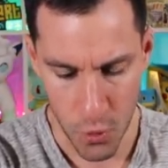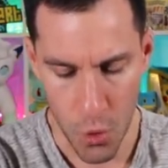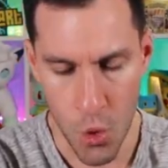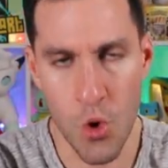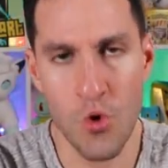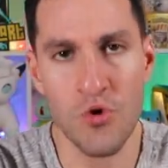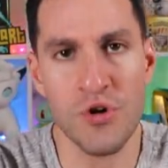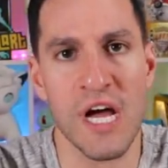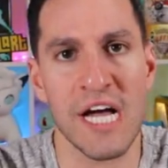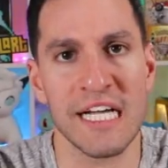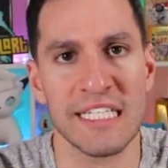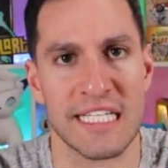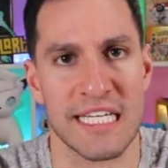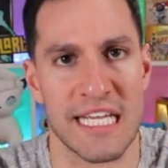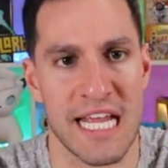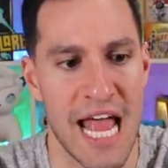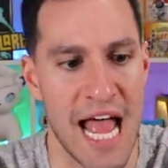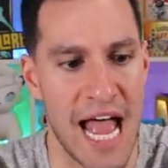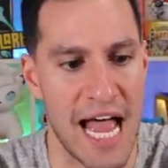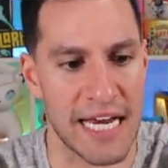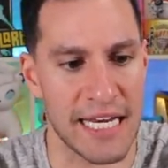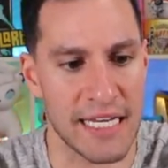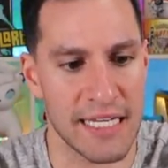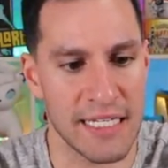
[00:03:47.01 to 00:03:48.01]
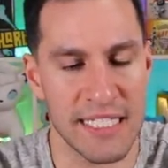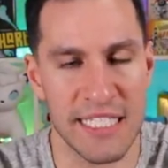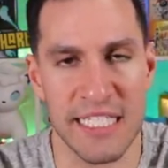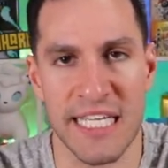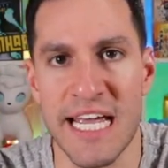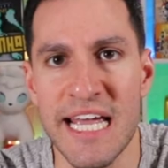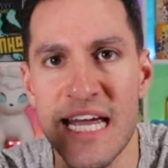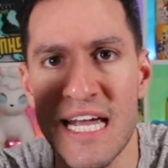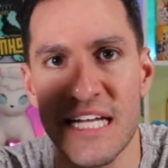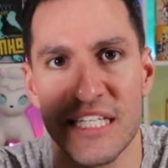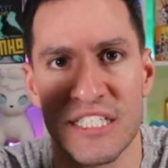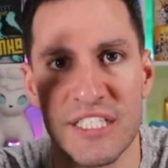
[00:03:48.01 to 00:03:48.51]
Who does that?
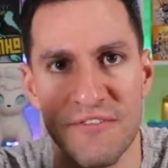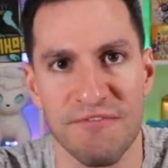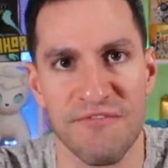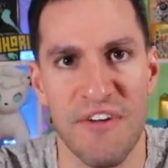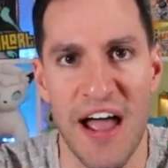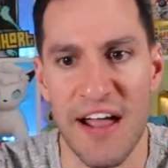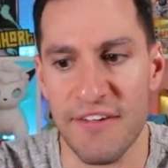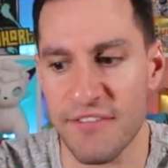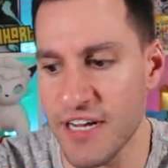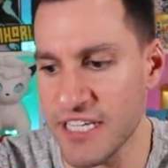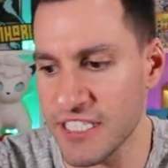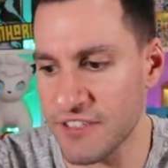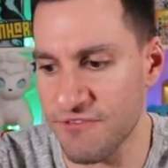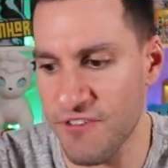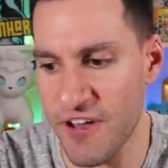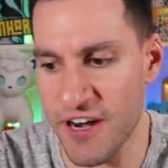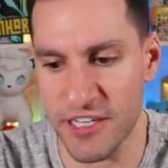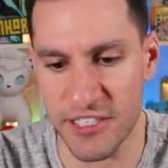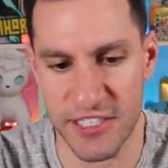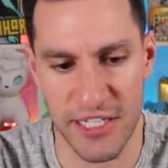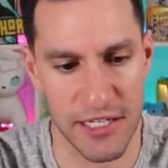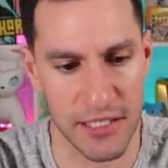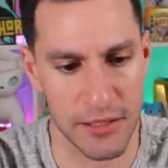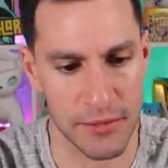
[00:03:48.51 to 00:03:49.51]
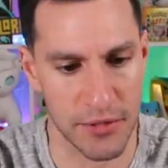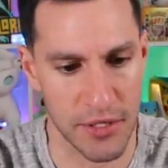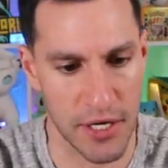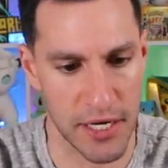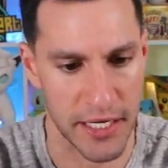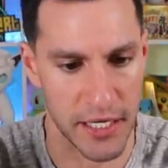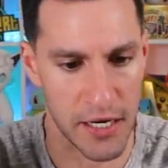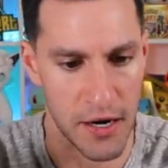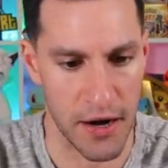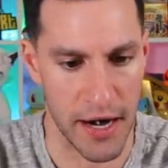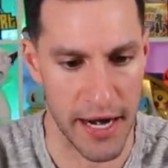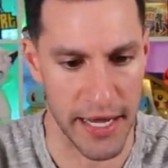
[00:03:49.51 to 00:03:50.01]
See, it's a Five Nights Fetish
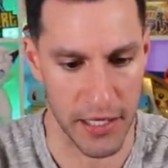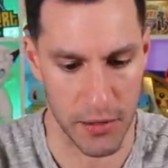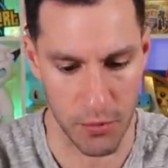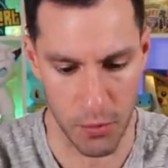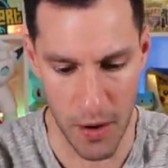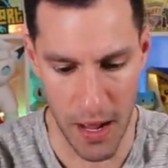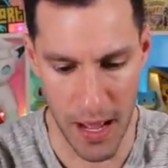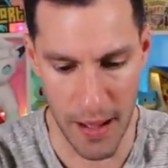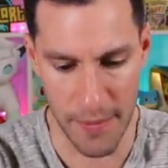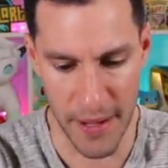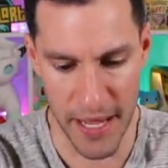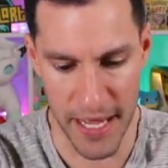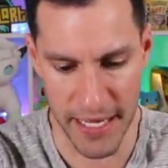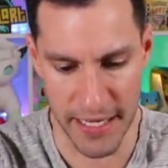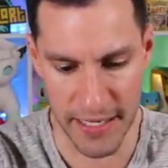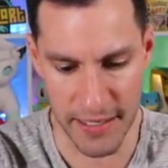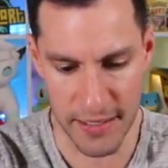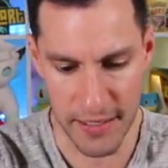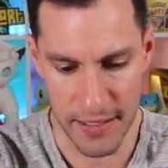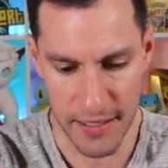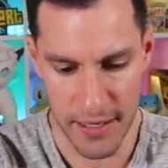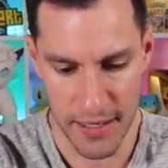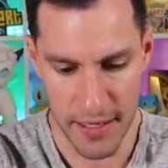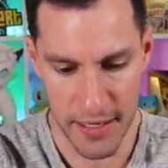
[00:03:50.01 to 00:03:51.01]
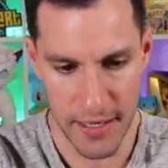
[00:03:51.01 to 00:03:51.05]
animatronic. All right, Grubbin.